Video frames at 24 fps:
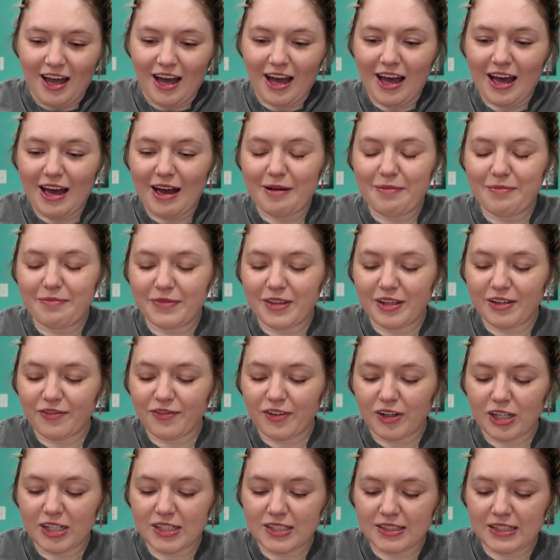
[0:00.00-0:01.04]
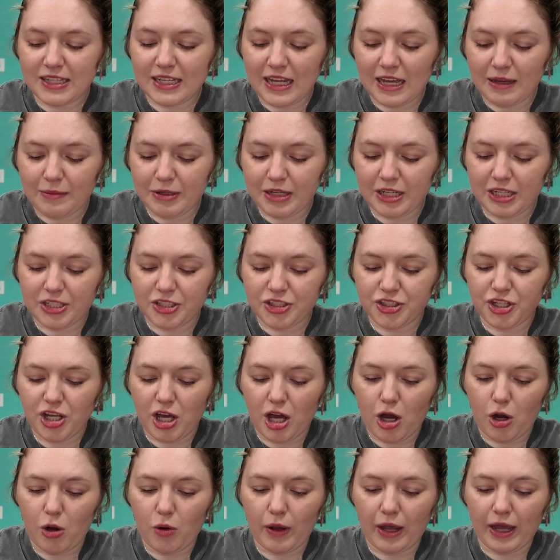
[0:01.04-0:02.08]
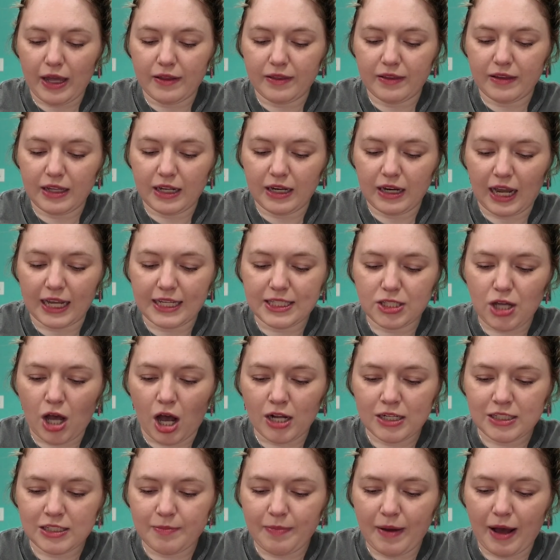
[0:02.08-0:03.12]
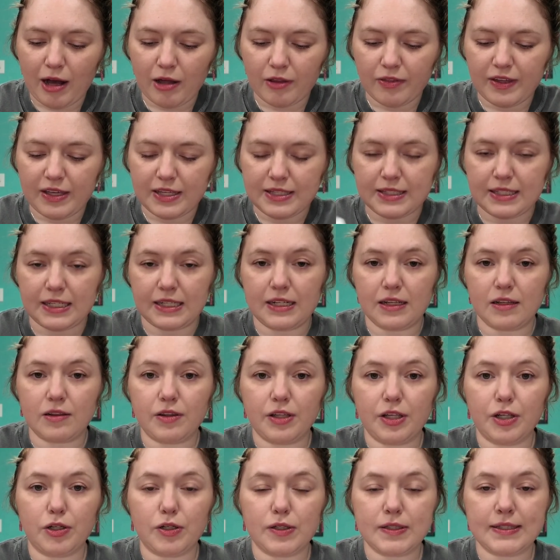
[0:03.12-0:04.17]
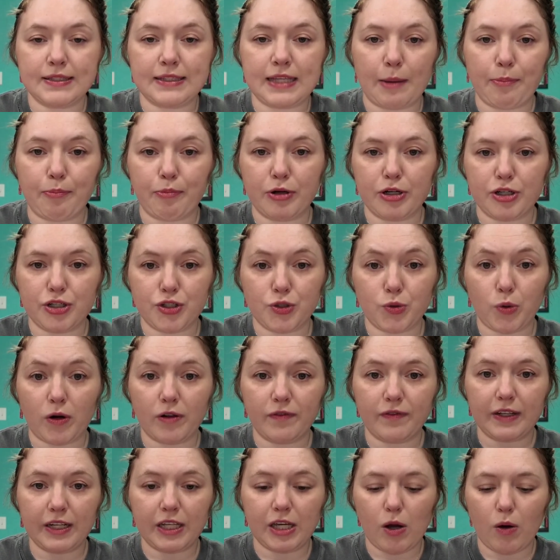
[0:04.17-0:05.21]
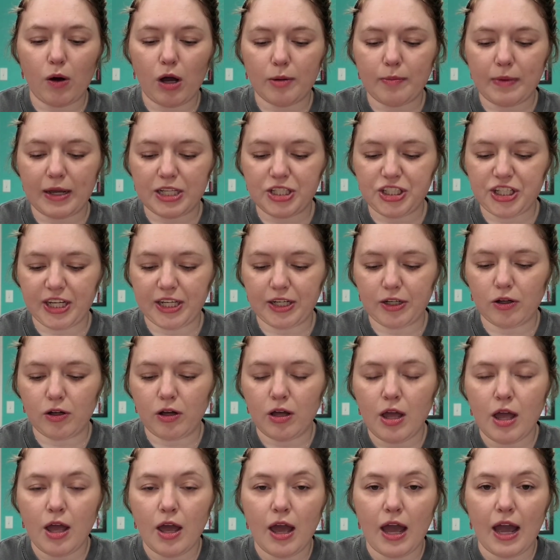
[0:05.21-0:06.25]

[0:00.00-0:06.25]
The first thing I'm going to show, and then I talked about this in a little separate short video on my channel,